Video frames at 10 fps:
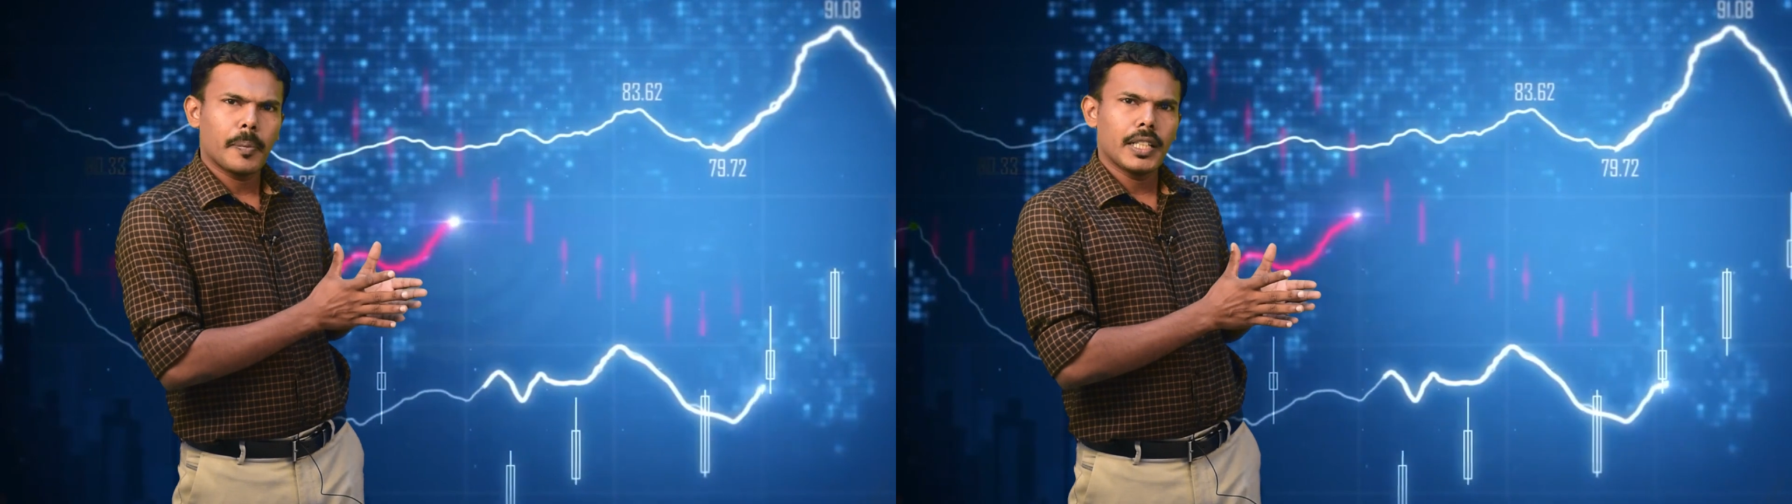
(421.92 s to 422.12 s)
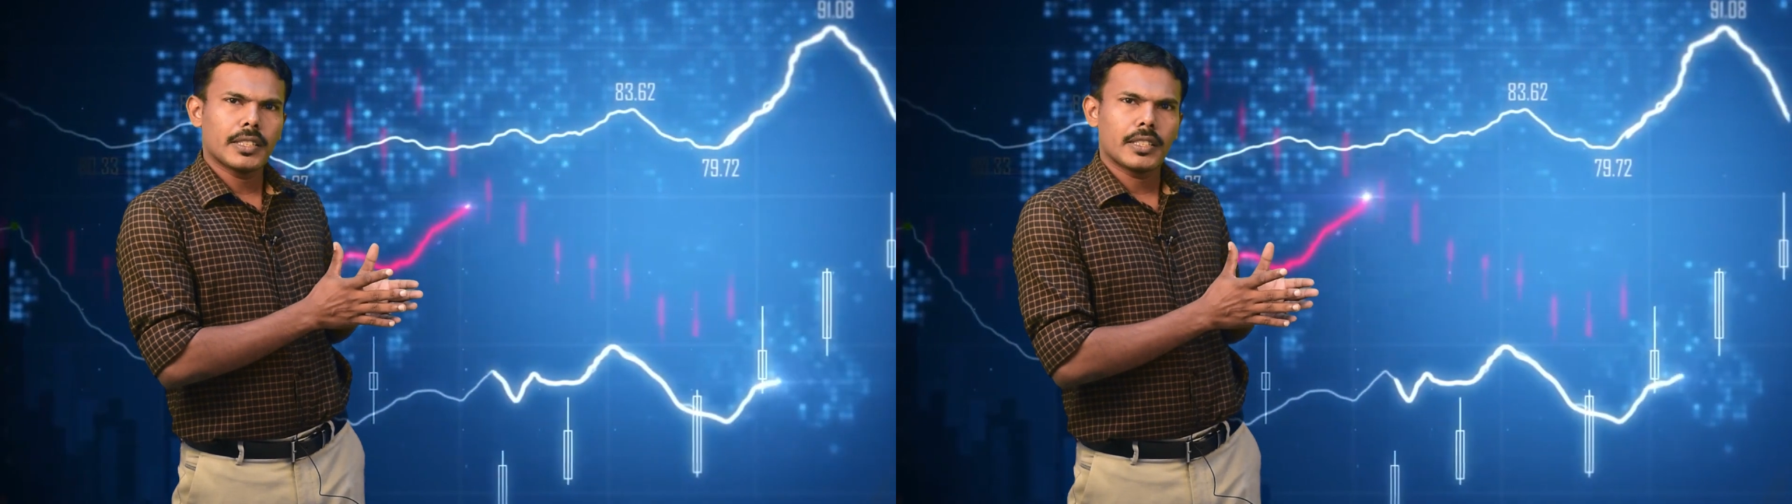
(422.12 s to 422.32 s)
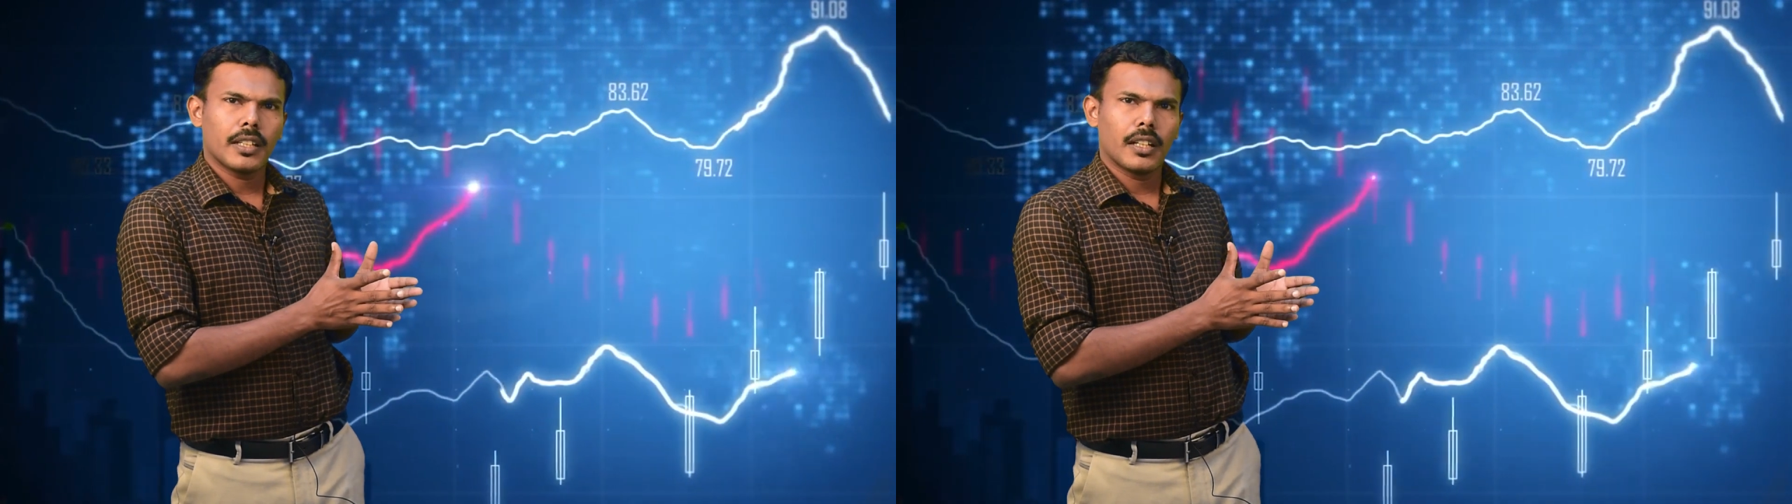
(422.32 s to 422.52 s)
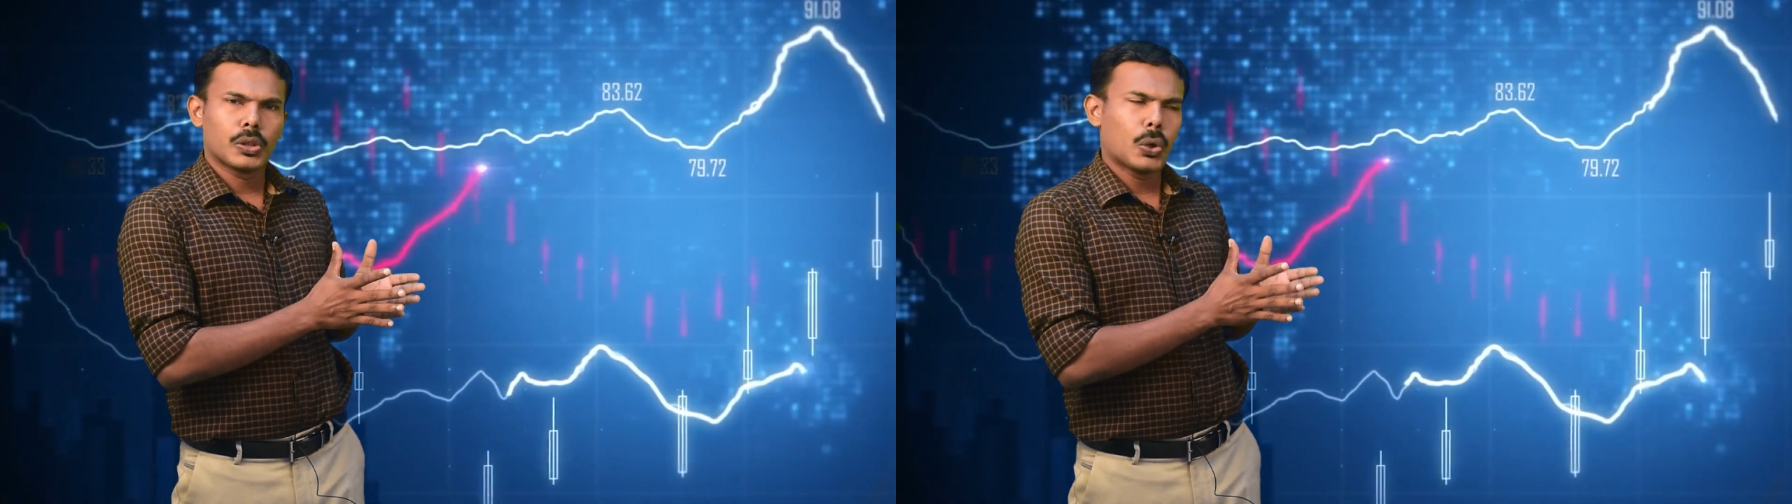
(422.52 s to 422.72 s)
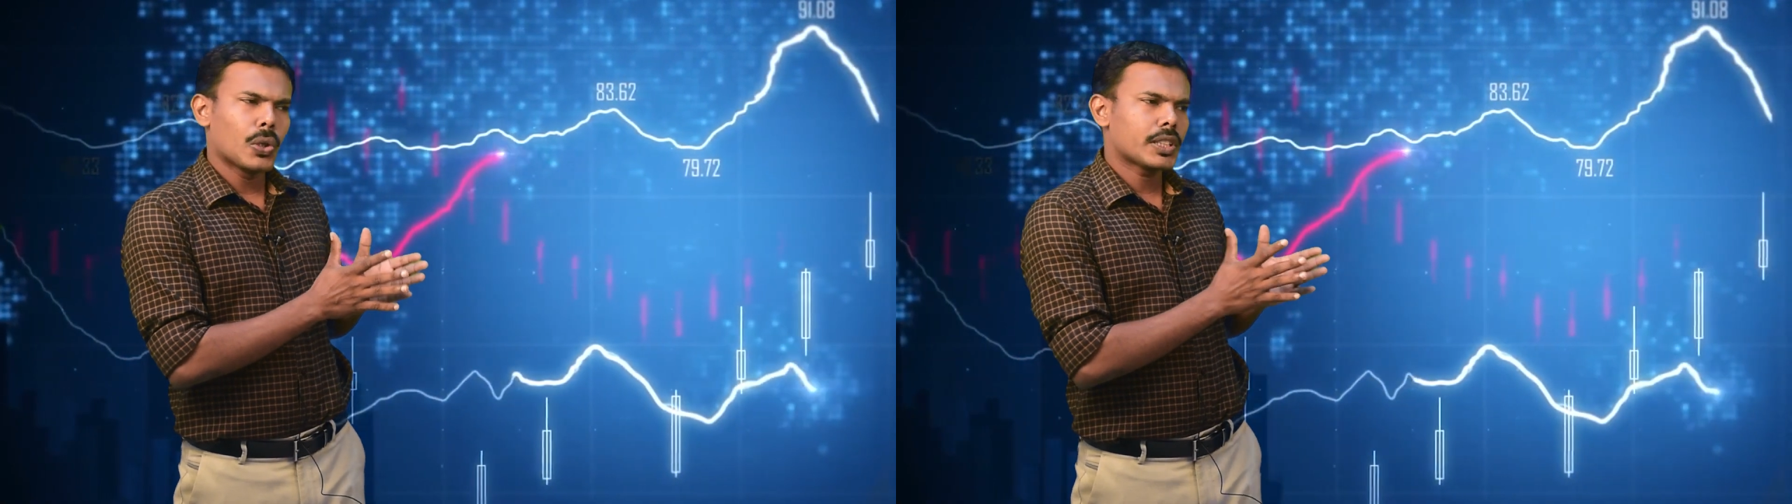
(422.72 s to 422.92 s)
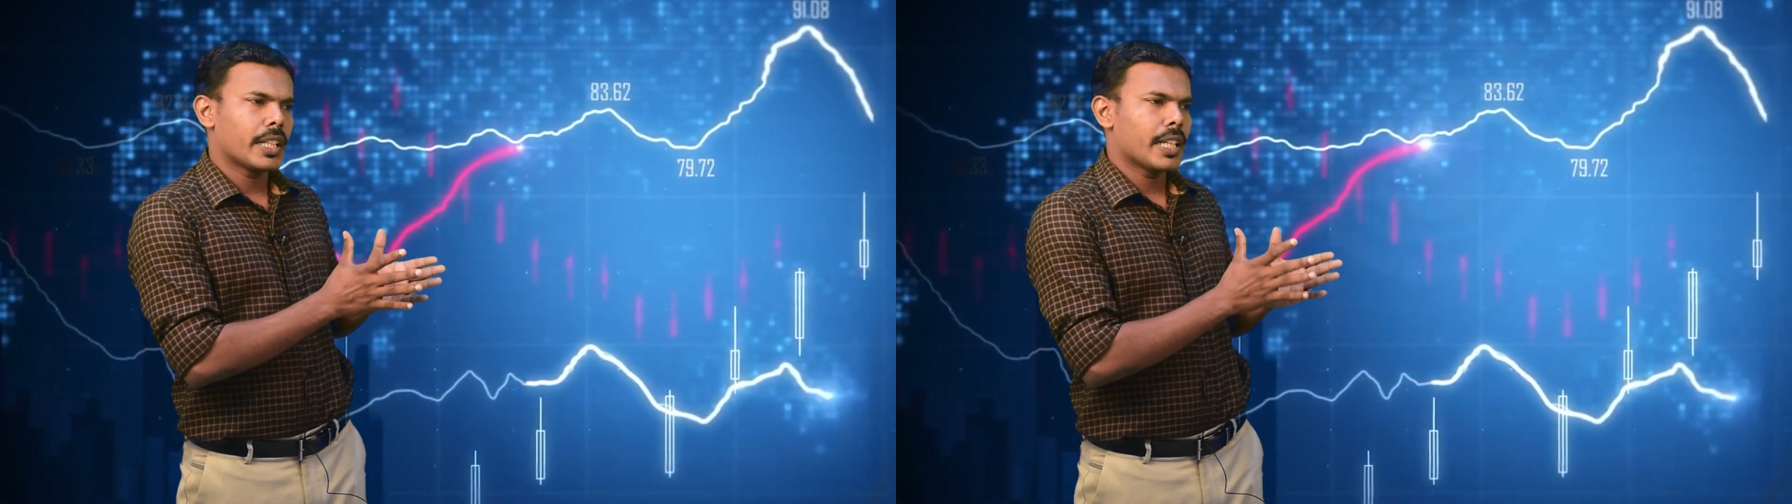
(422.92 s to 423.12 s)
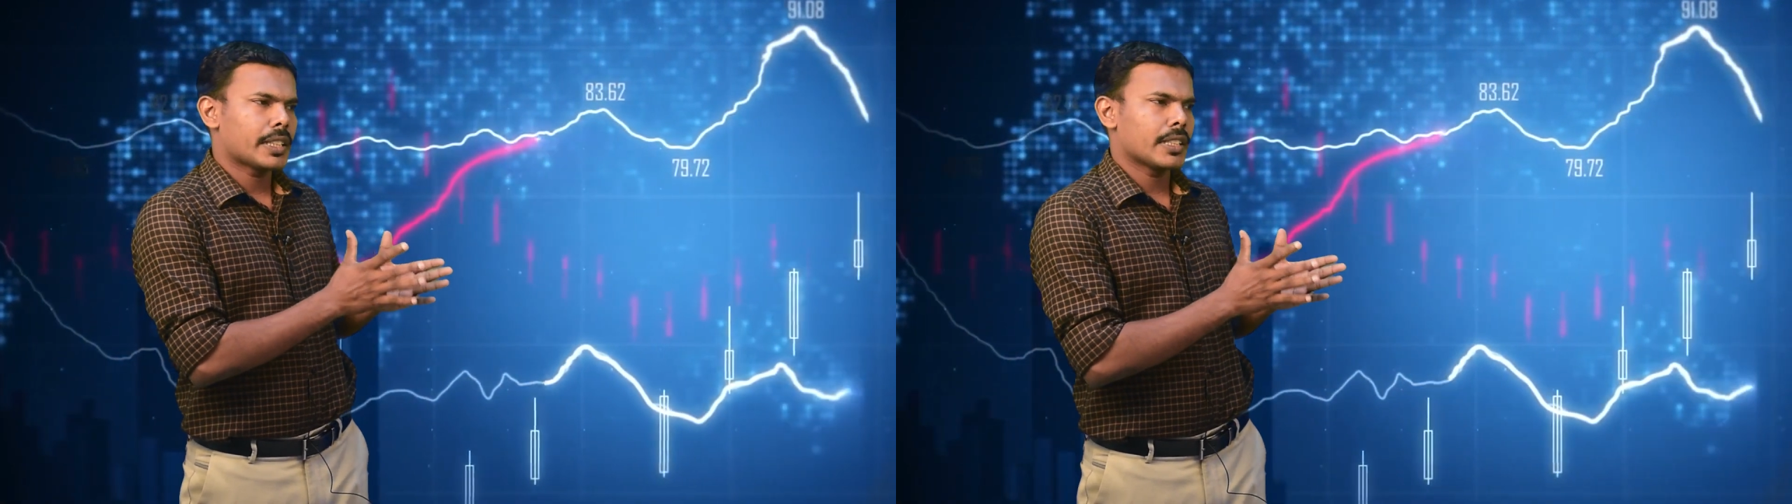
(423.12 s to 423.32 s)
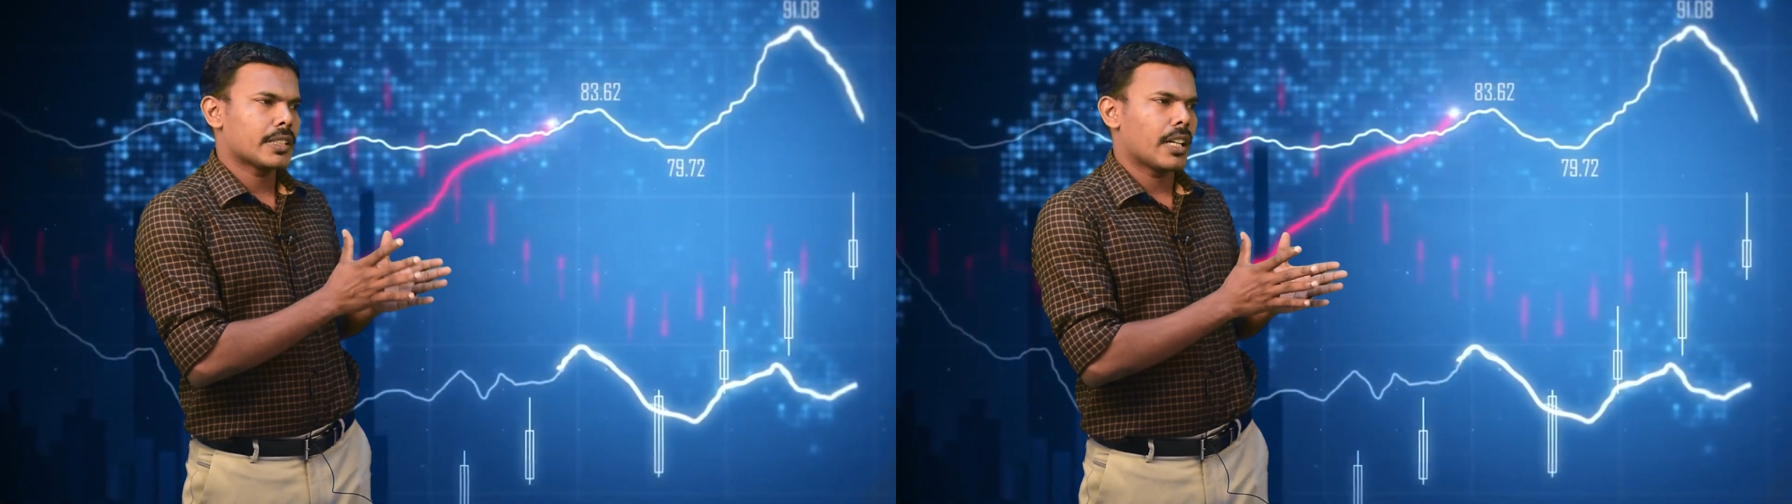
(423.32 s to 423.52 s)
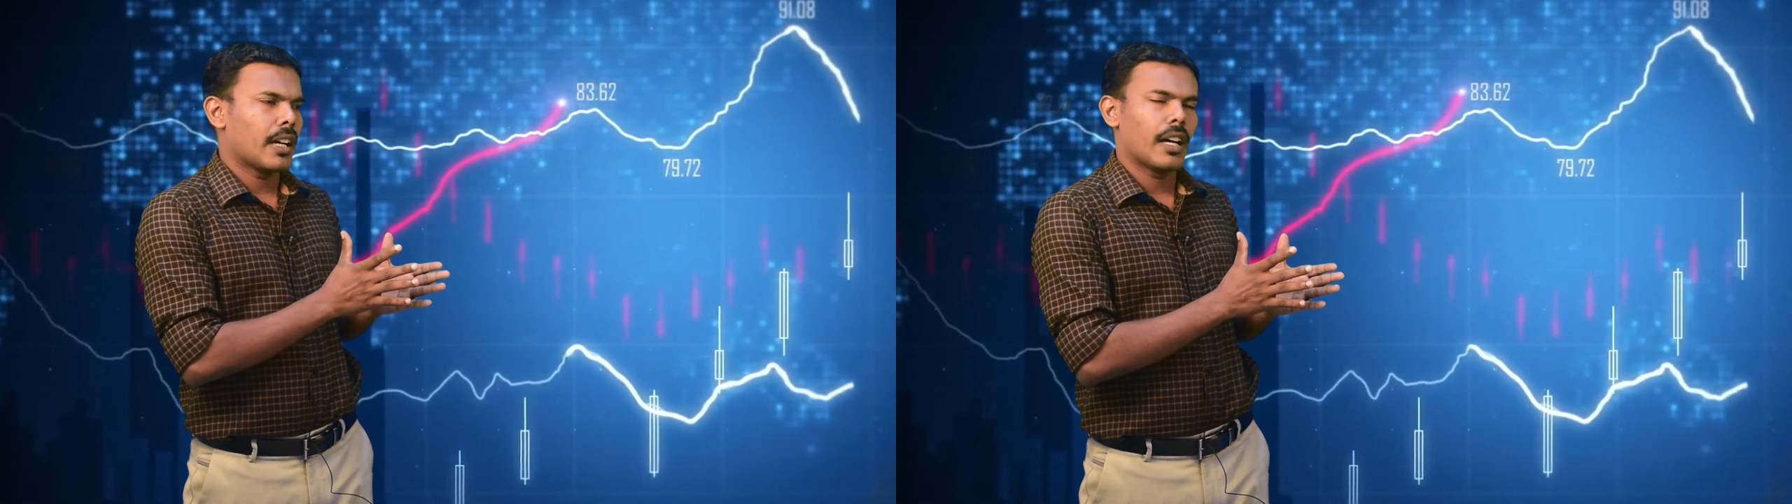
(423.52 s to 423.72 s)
means those nations